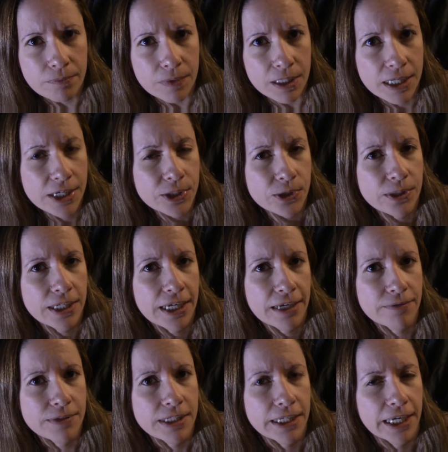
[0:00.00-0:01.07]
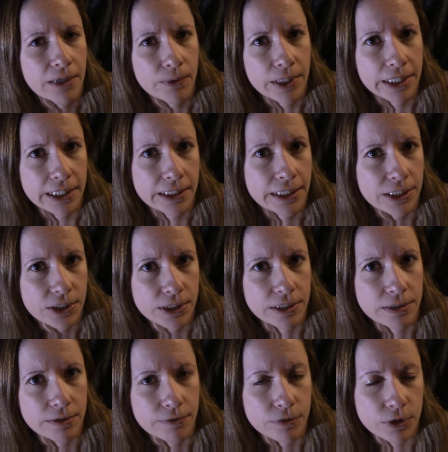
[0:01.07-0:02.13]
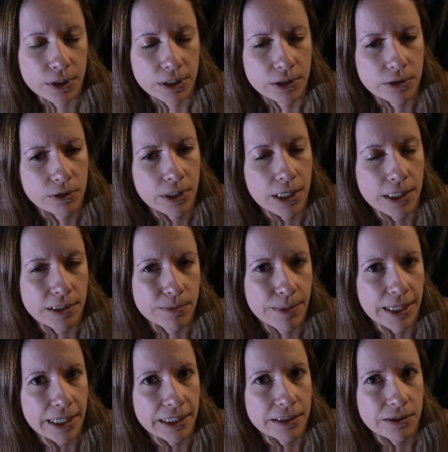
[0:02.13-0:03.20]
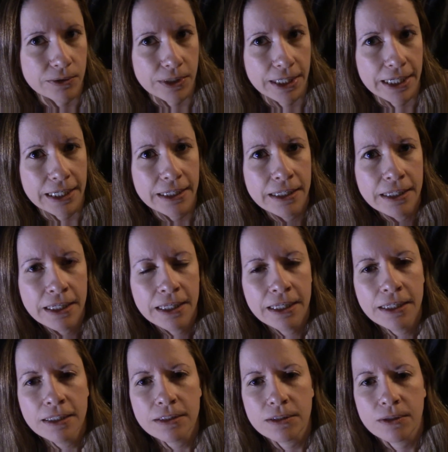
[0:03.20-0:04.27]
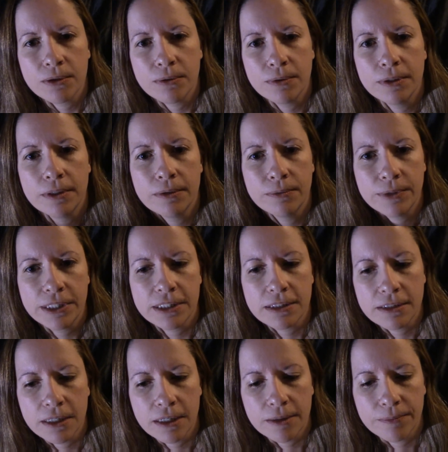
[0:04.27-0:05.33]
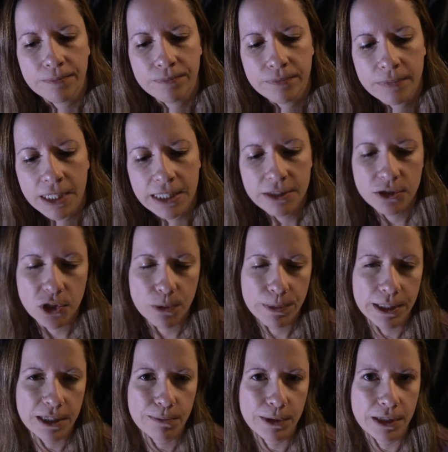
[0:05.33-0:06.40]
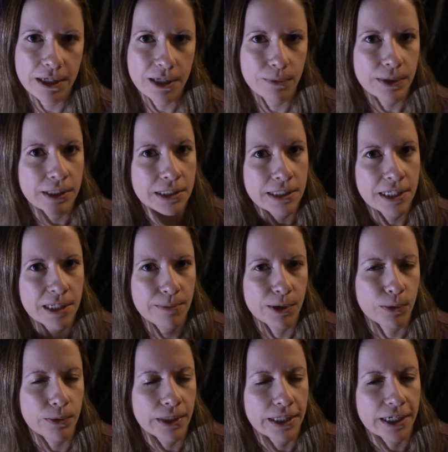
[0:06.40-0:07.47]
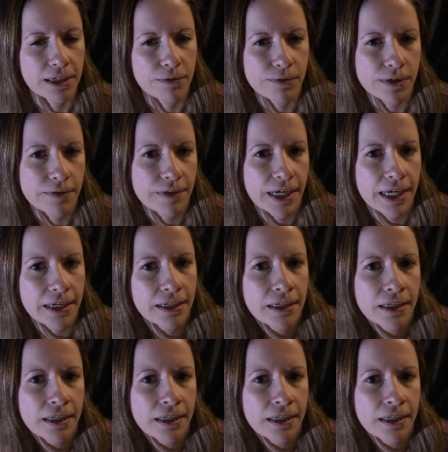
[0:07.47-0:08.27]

under the FDA regulations of drugs or cosmetics, okay? So we just, um, in the soaping community, we just need to be really careful of that.